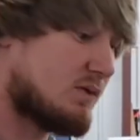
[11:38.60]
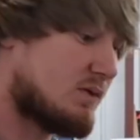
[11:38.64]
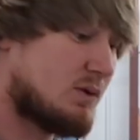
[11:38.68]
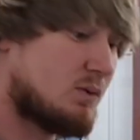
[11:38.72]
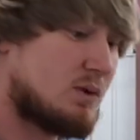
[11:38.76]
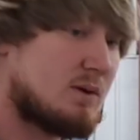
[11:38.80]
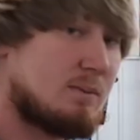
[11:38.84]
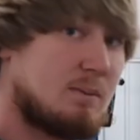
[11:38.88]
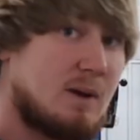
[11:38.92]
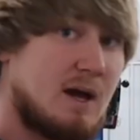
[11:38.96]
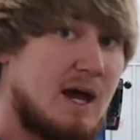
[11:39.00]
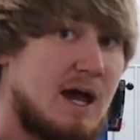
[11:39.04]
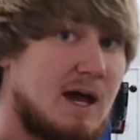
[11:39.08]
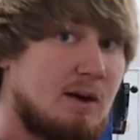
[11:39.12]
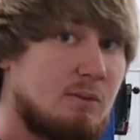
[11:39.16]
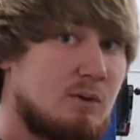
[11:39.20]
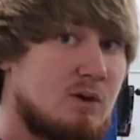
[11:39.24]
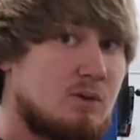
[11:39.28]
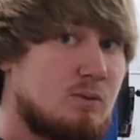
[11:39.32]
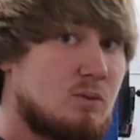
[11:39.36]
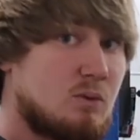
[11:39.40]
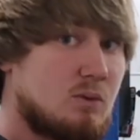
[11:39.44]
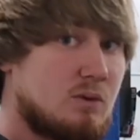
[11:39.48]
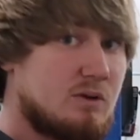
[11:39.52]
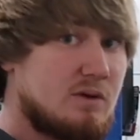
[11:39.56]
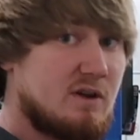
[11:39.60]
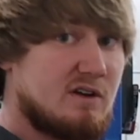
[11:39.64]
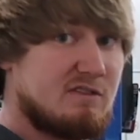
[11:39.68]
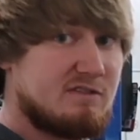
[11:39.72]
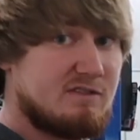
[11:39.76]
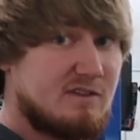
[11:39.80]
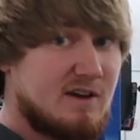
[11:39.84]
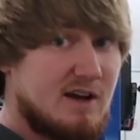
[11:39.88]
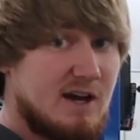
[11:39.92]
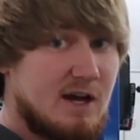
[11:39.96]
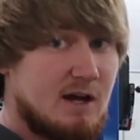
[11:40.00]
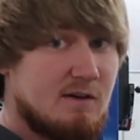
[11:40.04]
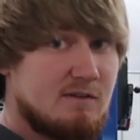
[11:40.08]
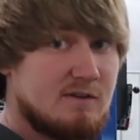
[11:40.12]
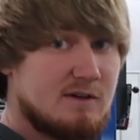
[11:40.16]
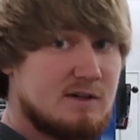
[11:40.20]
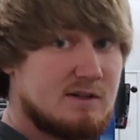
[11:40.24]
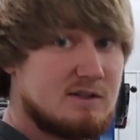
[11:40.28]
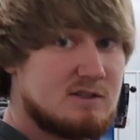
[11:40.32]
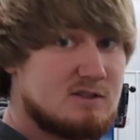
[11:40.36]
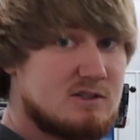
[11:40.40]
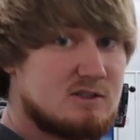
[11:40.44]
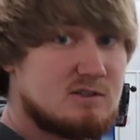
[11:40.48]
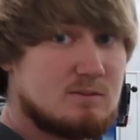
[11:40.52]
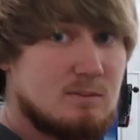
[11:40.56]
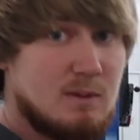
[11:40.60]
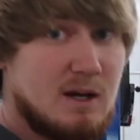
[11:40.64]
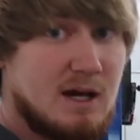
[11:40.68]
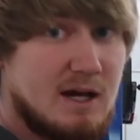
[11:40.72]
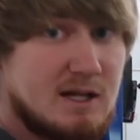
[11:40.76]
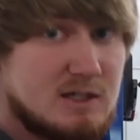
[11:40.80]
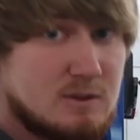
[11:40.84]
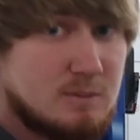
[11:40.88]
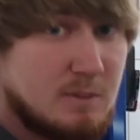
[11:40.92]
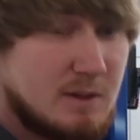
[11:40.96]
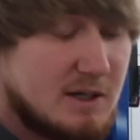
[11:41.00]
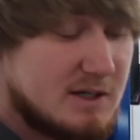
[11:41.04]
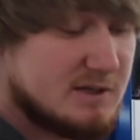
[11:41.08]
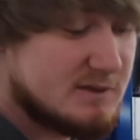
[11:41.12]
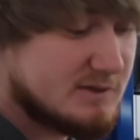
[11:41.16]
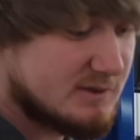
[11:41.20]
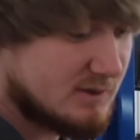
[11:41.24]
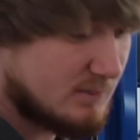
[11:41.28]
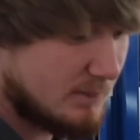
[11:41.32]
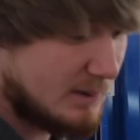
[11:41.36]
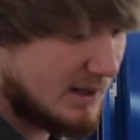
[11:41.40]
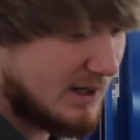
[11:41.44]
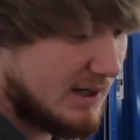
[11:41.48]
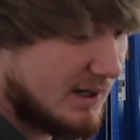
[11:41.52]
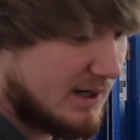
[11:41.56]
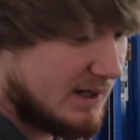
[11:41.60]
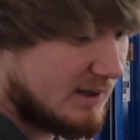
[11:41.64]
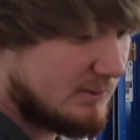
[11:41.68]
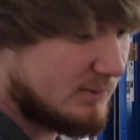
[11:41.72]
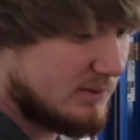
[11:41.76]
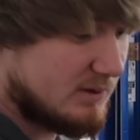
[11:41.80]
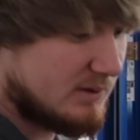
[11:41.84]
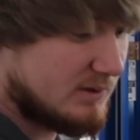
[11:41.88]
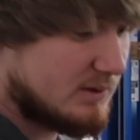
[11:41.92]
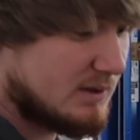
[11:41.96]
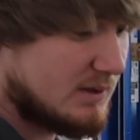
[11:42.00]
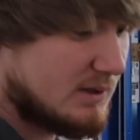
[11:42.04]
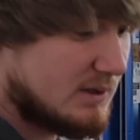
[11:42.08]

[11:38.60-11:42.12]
we went back, we would have done a 5-inch back space in the back, but